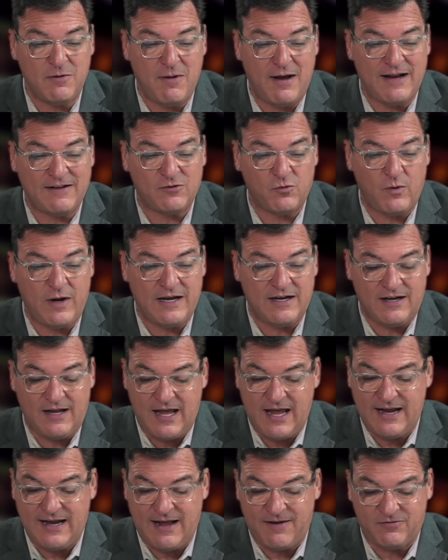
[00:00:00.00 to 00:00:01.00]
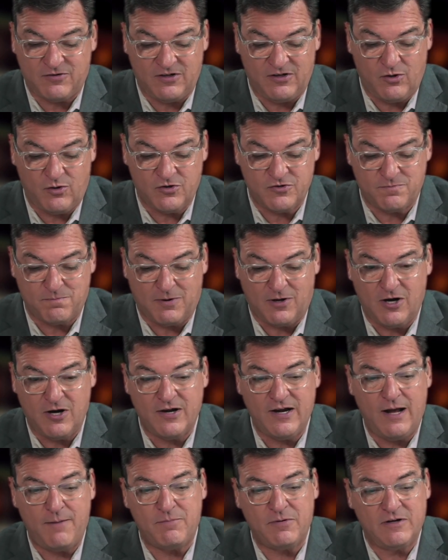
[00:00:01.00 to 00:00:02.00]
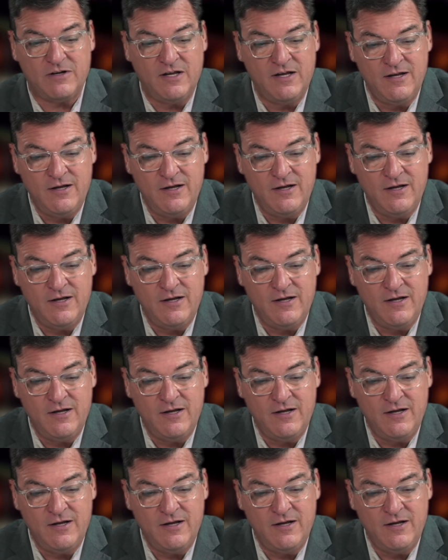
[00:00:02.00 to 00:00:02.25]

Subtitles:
you might have to wait in line after yours burned up in